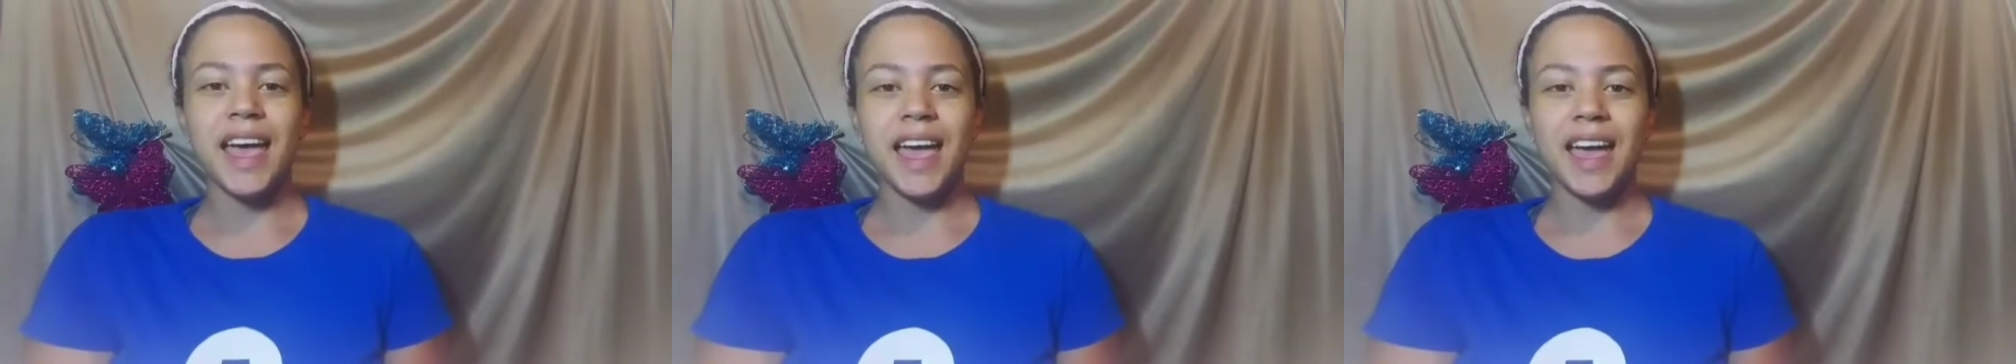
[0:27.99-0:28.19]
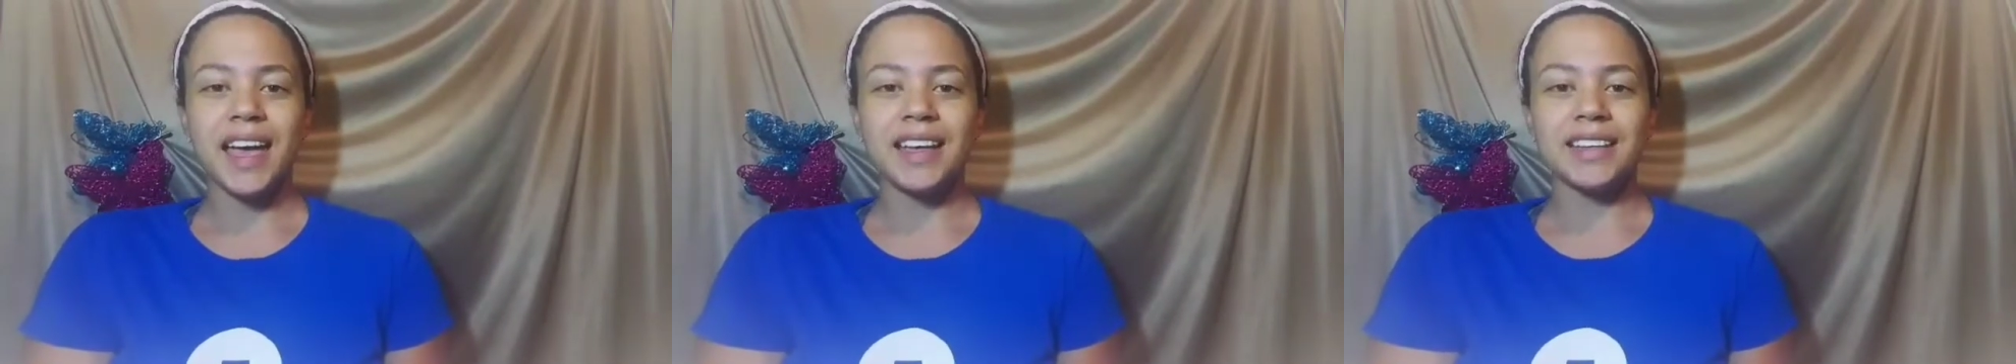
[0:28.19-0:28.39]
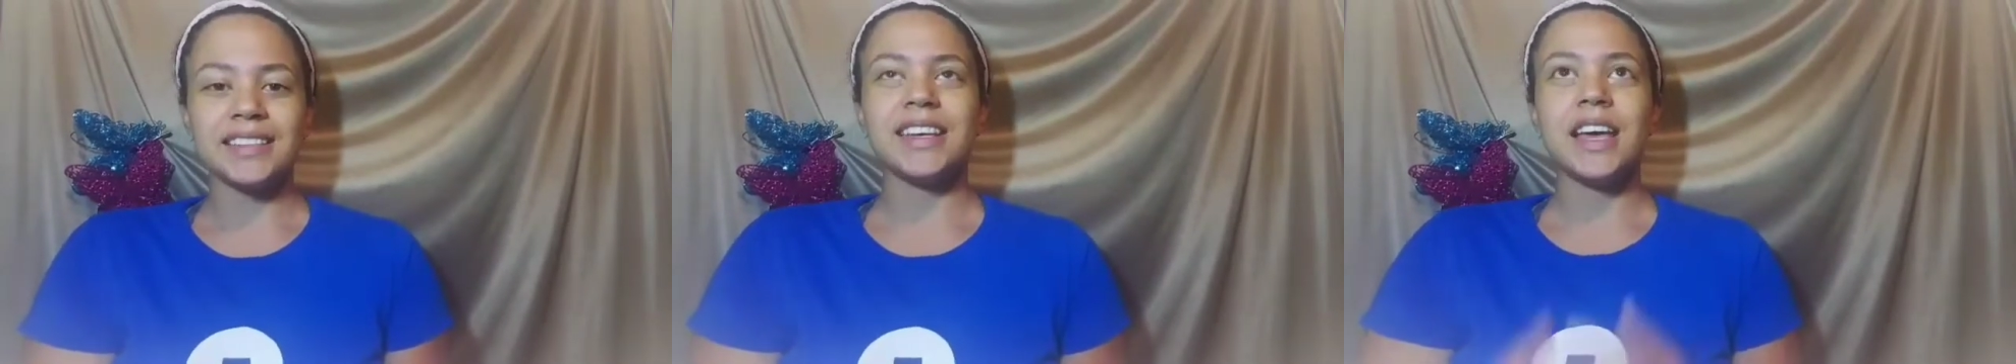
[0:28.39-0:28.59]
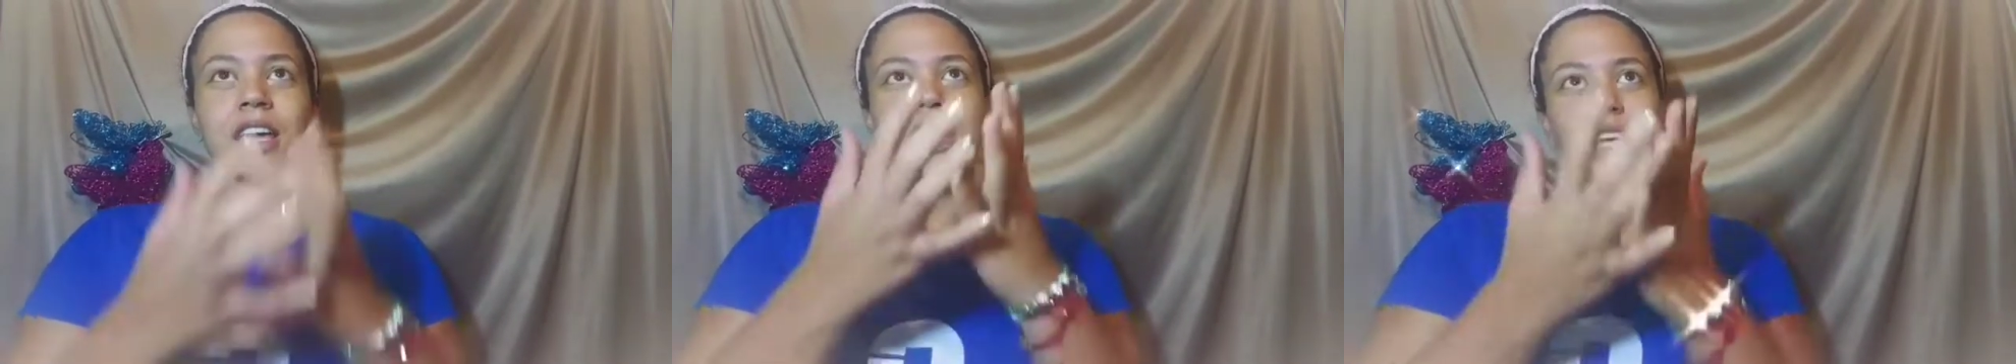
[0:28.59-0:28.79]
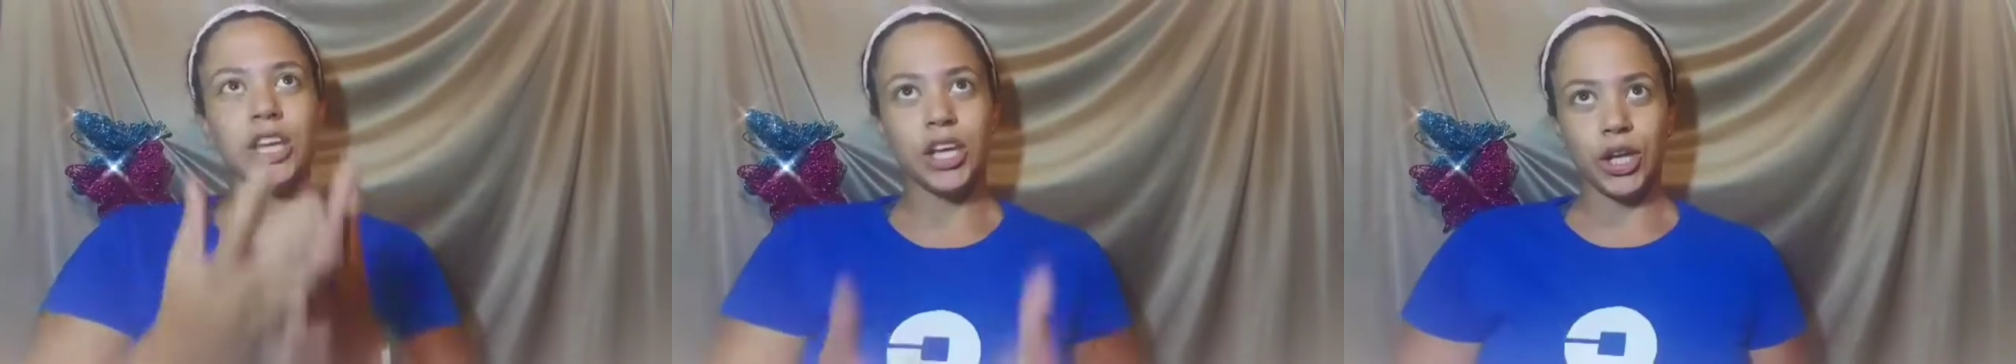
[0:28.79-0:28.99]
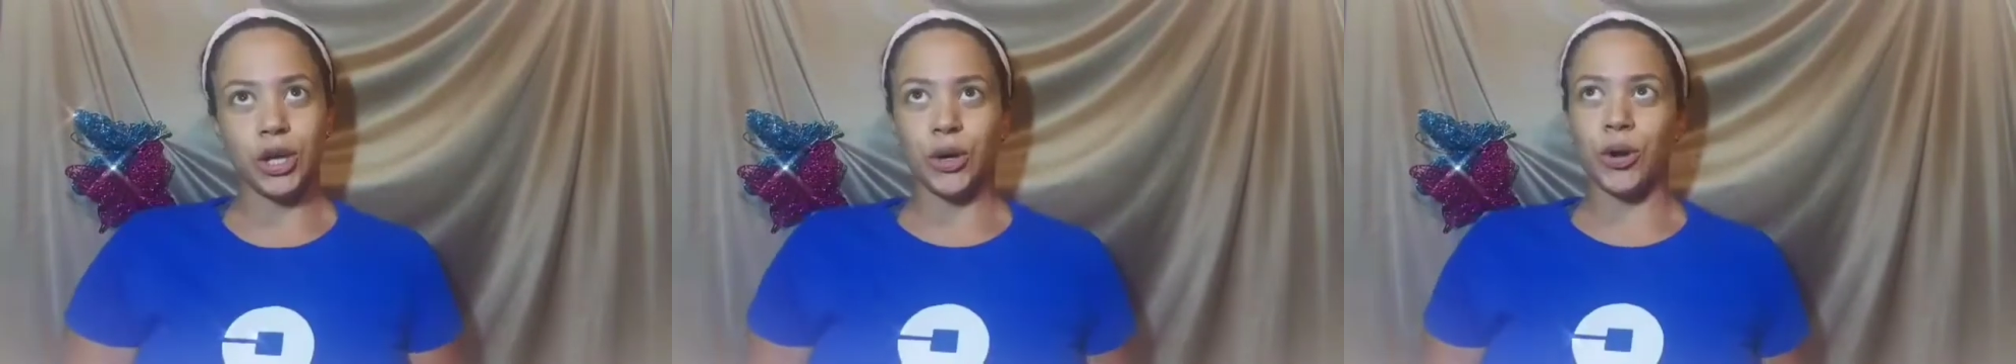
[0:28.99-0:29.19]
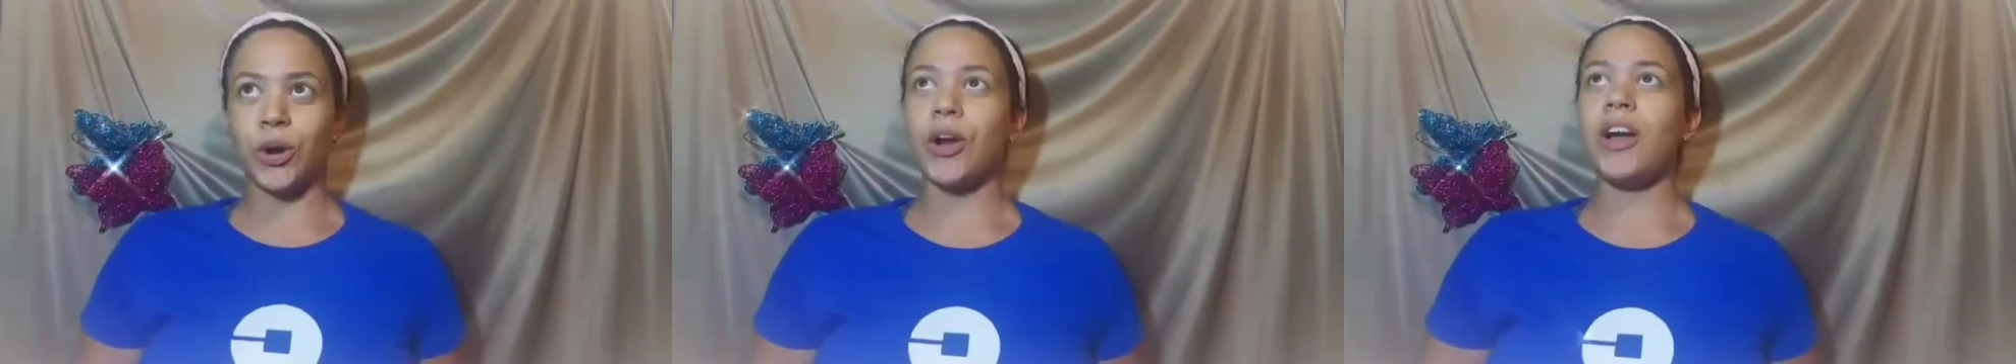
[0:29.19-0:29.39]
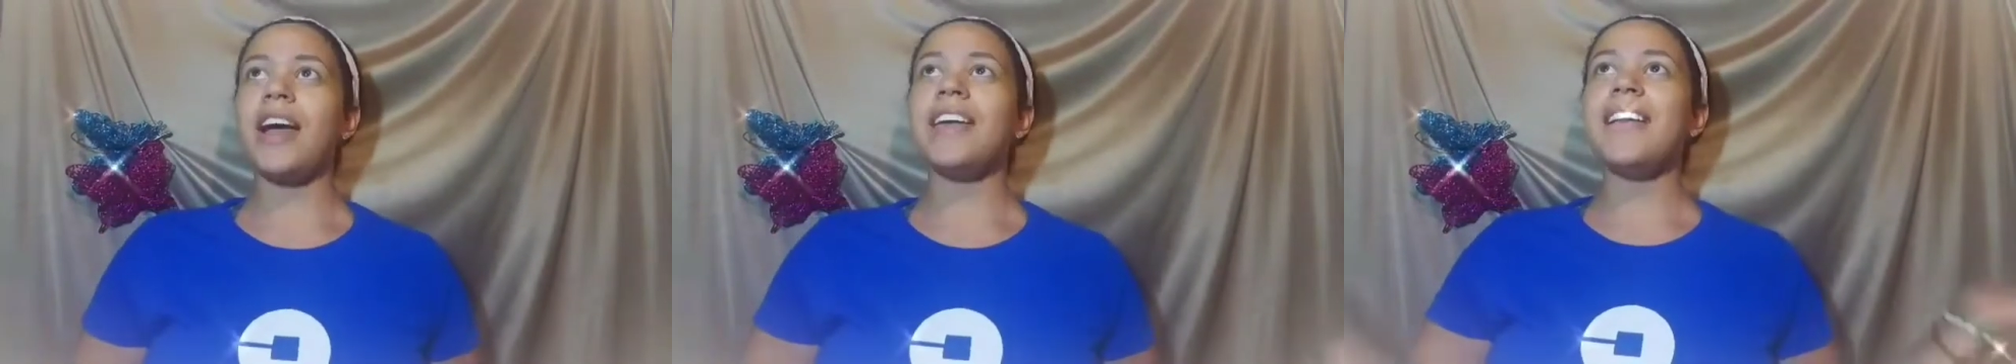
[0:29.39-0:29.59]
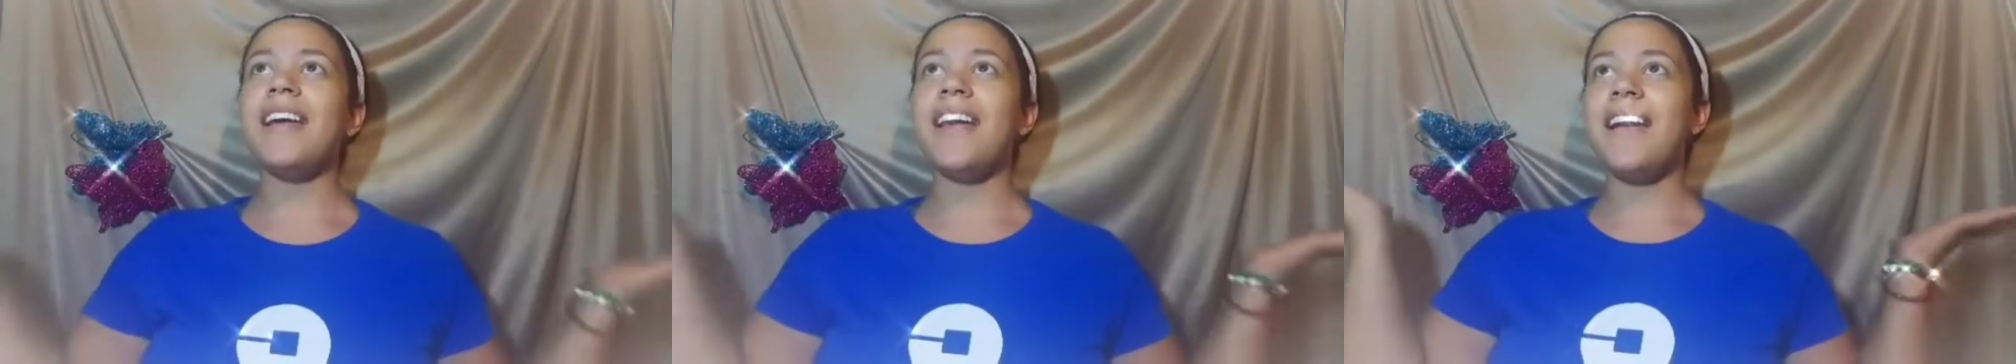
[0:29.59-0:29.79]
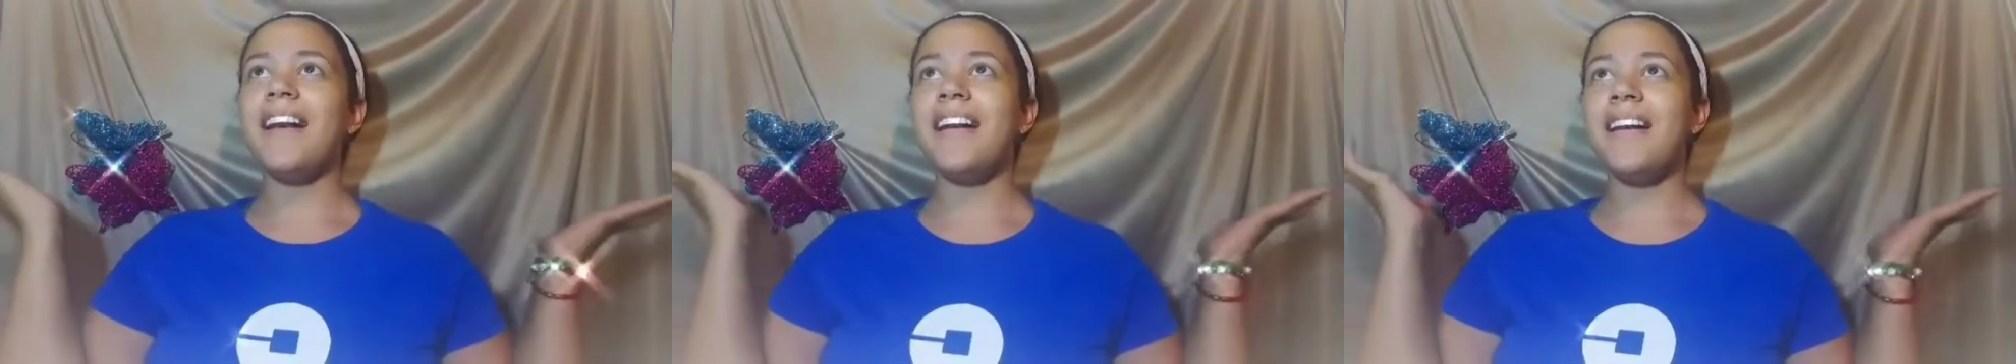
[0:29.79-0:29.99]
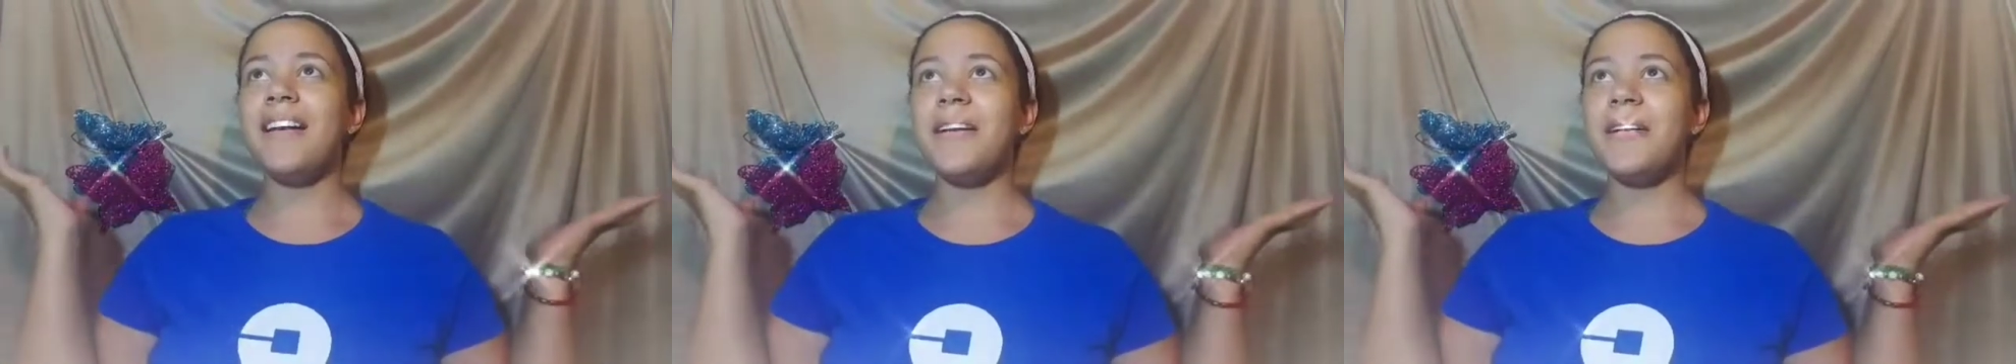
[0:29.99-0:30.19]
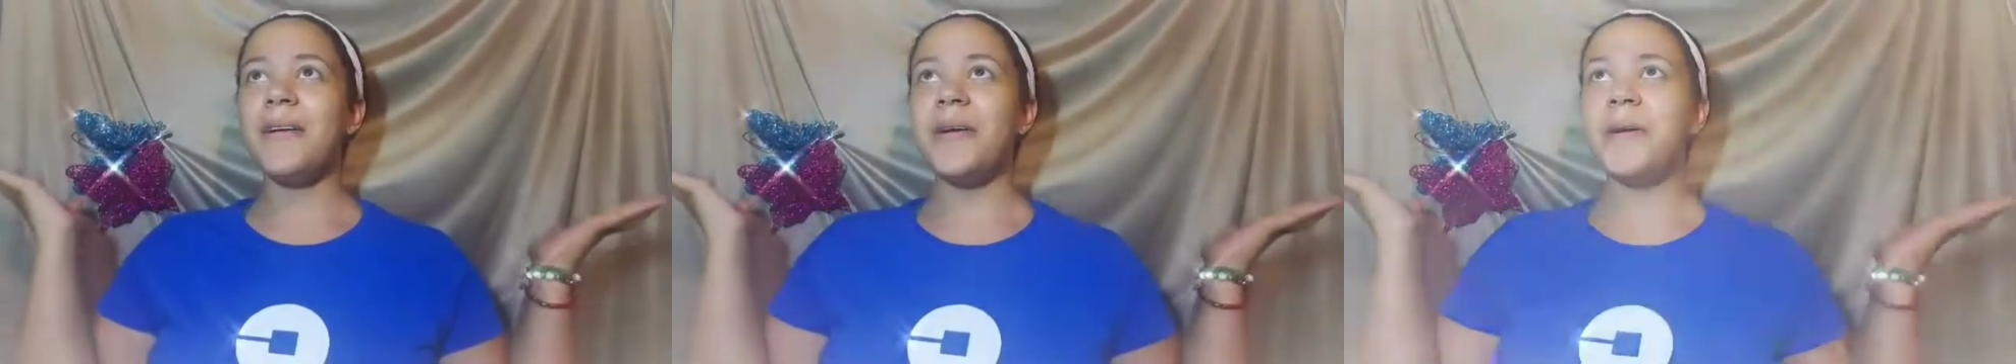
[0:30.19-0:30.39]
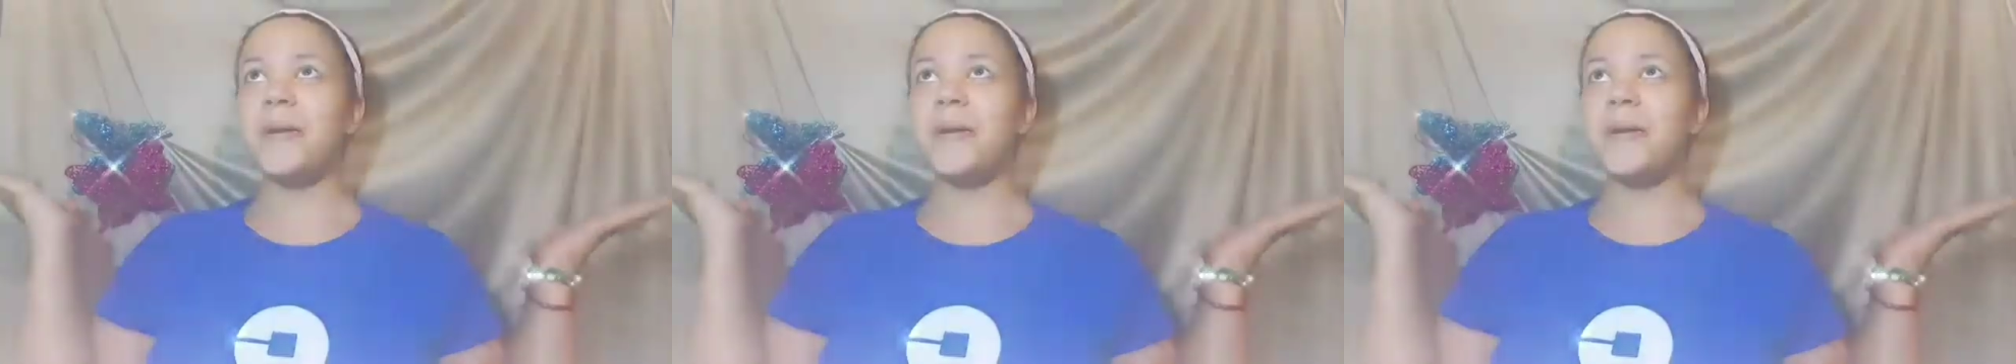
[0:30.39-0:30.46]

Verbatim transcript: and here I am.